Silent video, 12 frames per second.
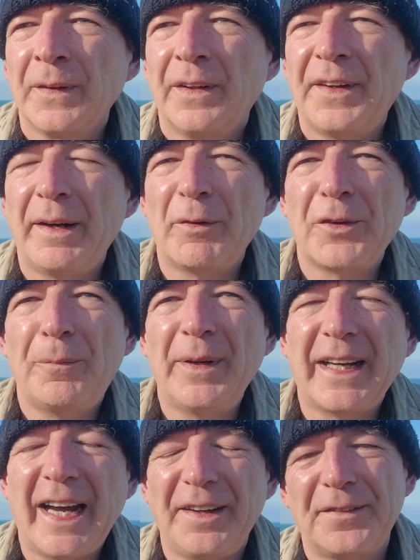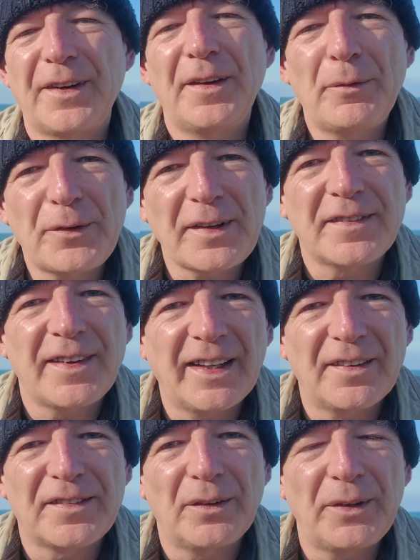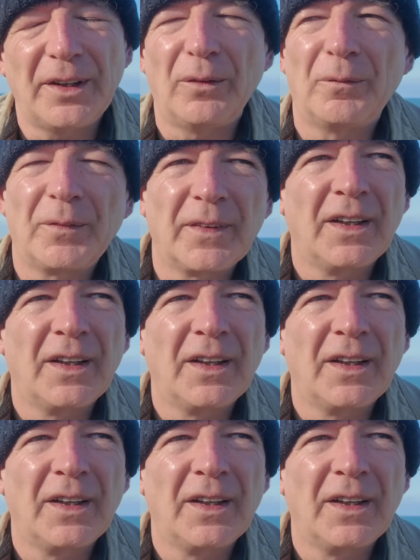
that he was up against. And there was this thing as to,